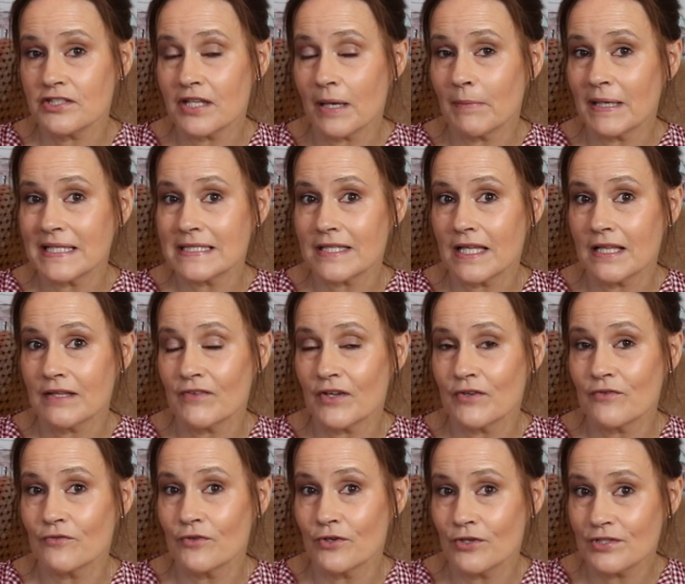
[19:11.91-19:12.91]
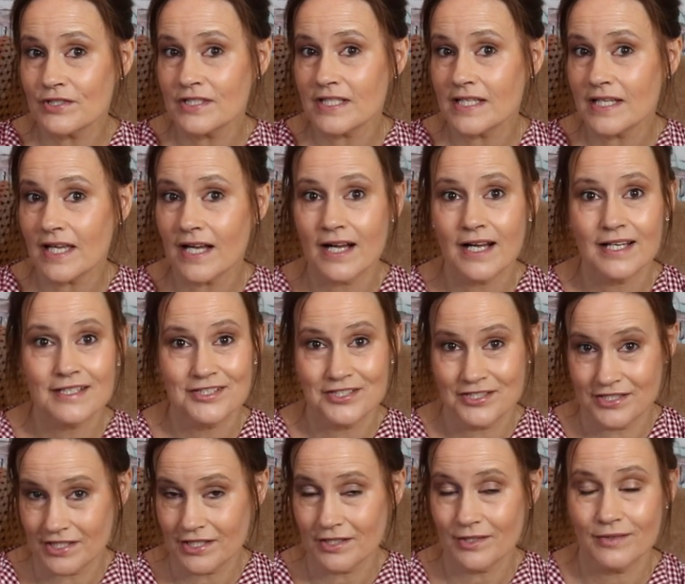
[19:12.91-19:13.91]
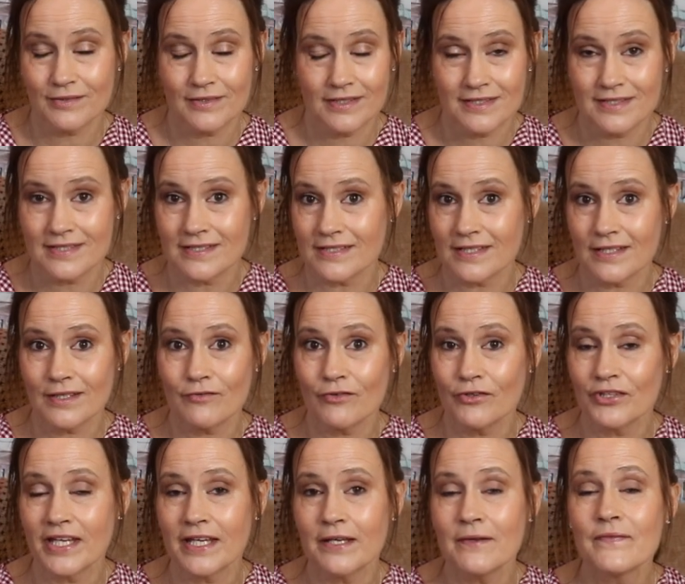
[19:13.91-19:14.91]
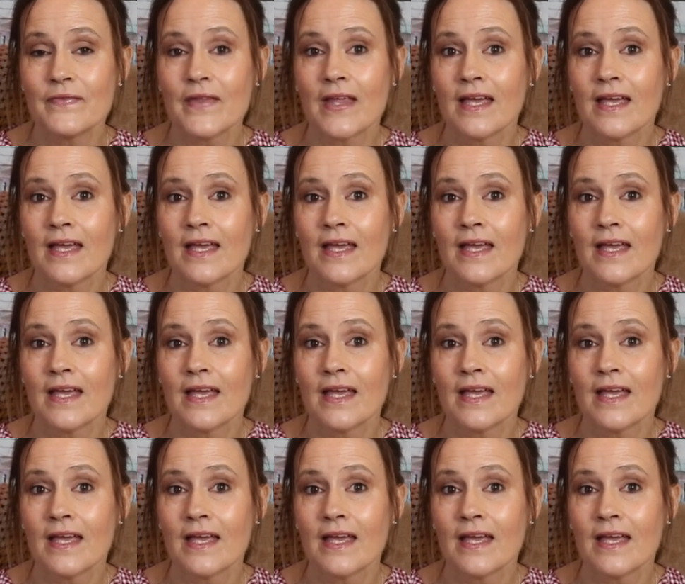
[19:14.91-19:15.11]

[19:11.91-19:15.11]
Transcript: that myself and Rosie are it's still running,